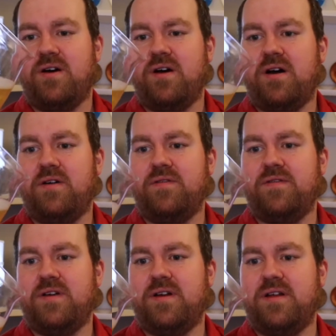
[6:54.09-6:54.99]

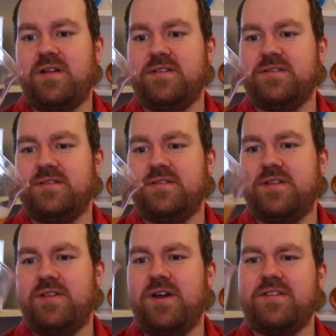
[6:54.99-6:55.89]

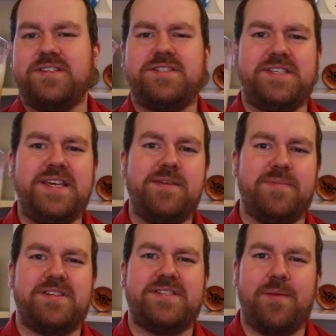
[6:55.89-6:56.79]
not the sea,
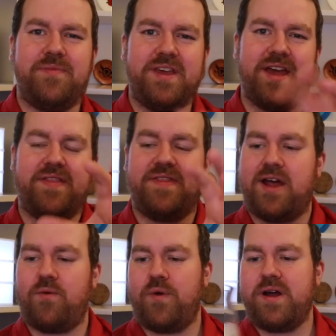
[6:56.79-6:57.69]
but something in
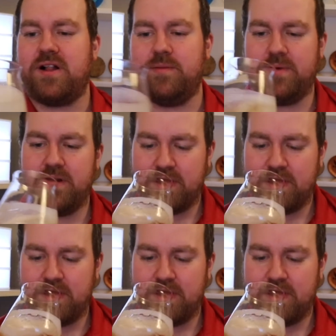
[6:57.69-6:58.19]
that realm.